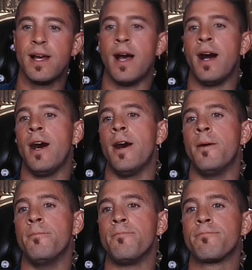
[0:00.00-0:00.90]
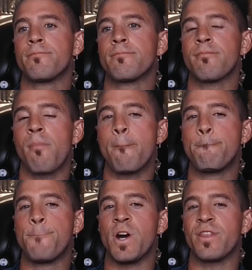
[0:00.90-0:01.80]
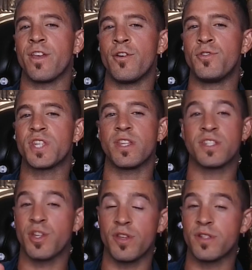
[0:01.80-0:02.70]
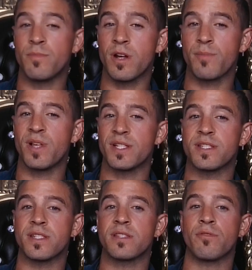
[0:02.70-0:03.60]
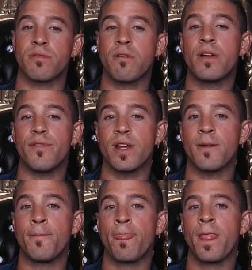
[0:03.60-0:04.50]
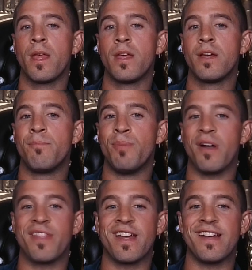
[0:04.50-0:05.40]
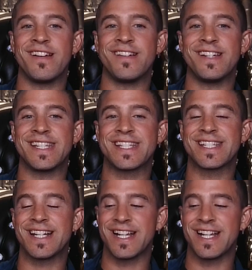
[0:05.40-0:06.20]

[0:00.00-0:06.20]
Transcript: Um, but those marketplaces are still thriving, but there's